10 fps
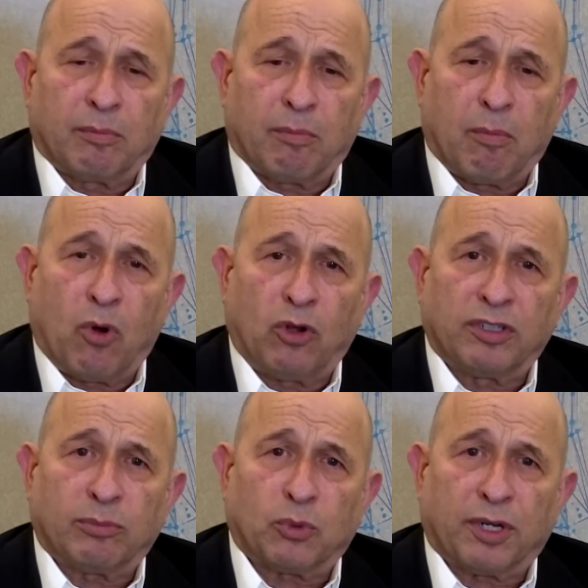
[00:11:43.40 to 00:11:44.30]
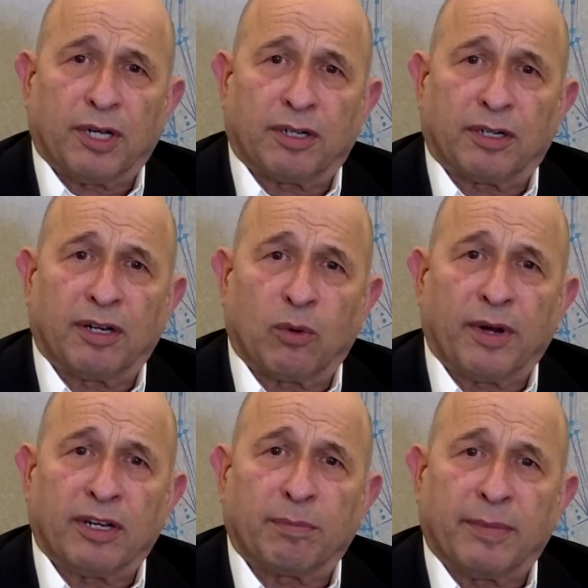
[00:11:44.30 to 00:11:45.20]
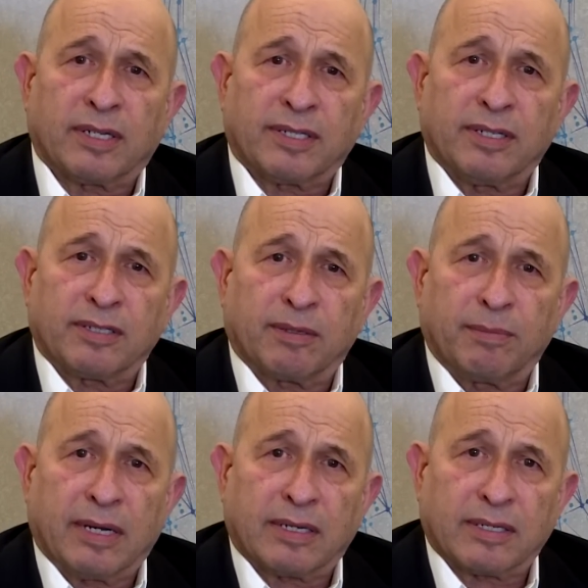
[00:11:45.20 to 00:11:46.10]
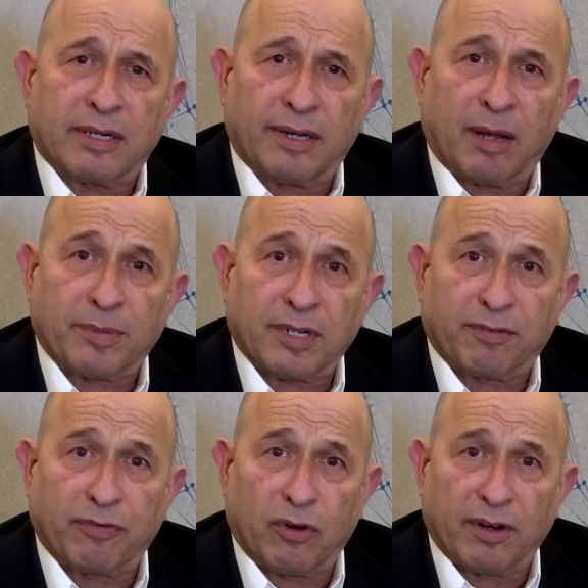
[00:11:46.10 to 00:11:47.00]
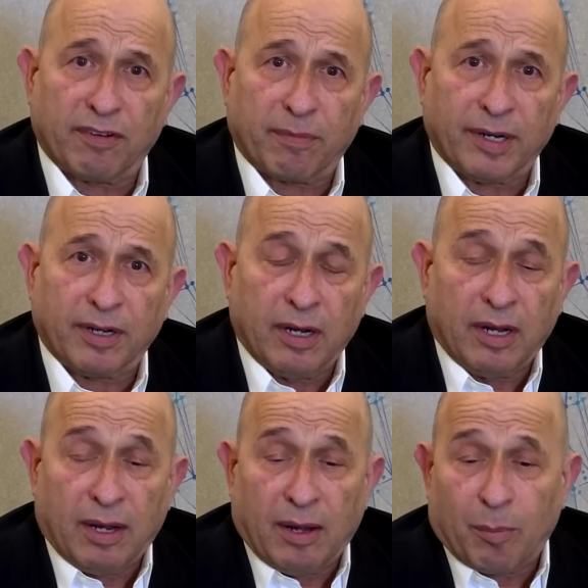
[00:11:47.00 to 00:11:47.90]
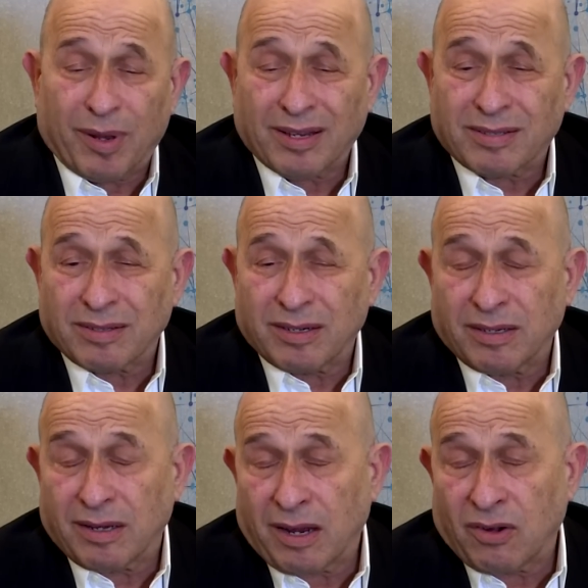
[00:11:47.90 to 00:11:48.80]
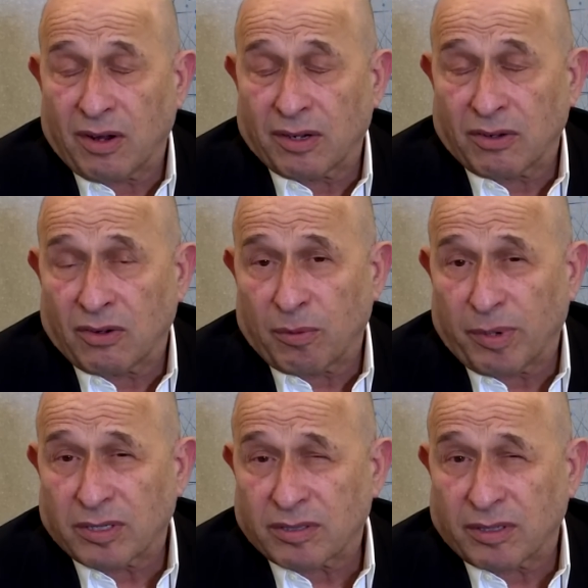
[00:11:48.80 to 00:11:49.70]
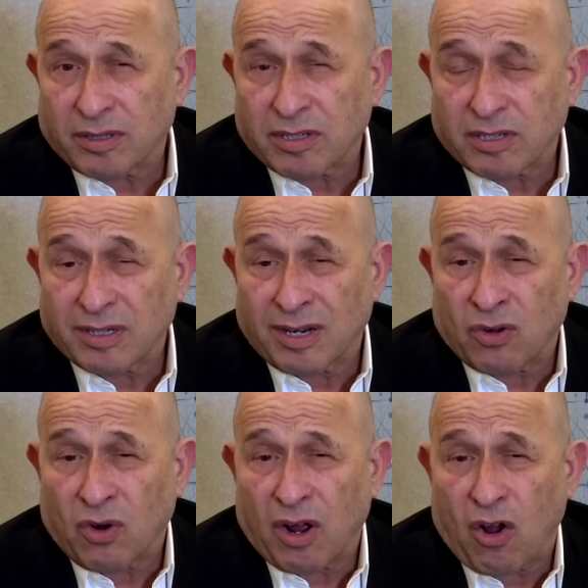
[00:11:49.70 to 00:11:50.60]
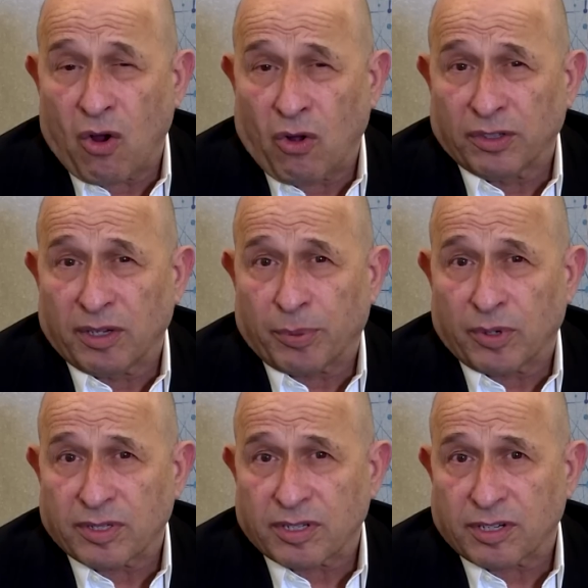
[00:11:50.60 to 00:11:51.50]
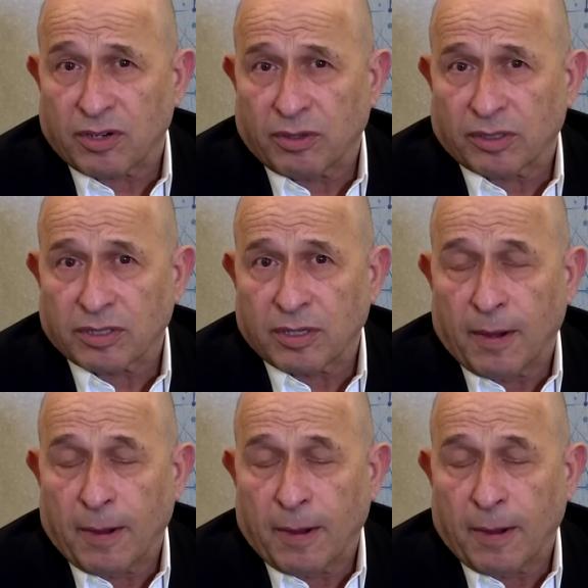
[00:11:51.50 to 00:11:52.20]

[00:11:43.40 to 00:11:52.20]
mold them together in a way that makes sense and makes an upside for everybody. Plus, in Nano, I don't know about Stratasys, in Nano, all the employees are shareholders.